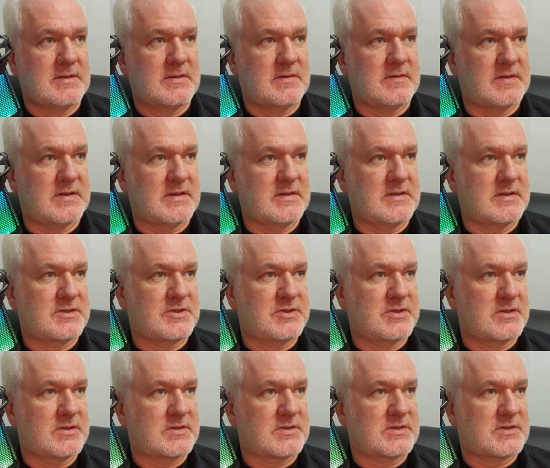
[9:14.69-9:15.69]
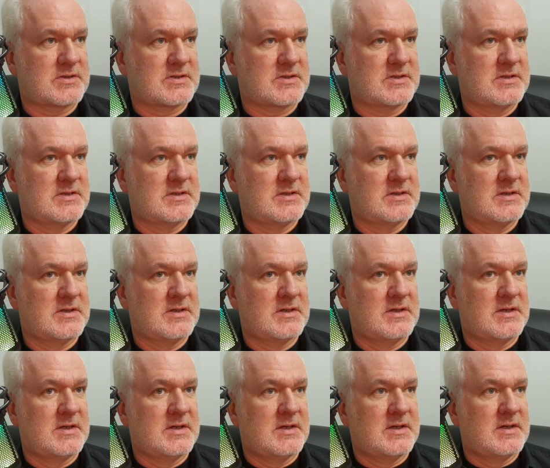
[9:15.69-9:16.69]
then I just
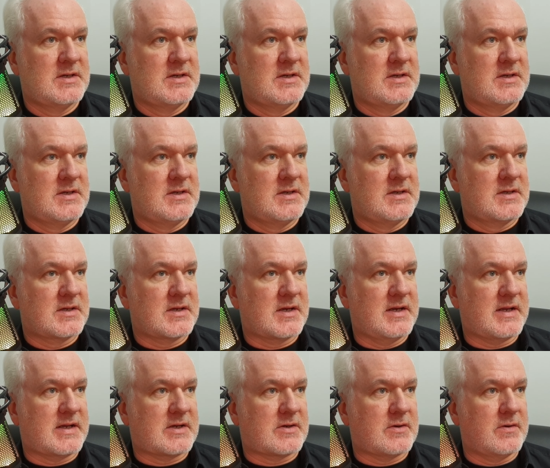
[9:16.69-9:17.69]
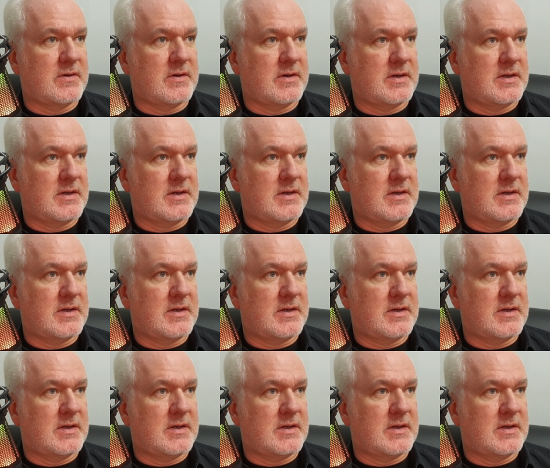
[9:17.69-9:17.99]
click on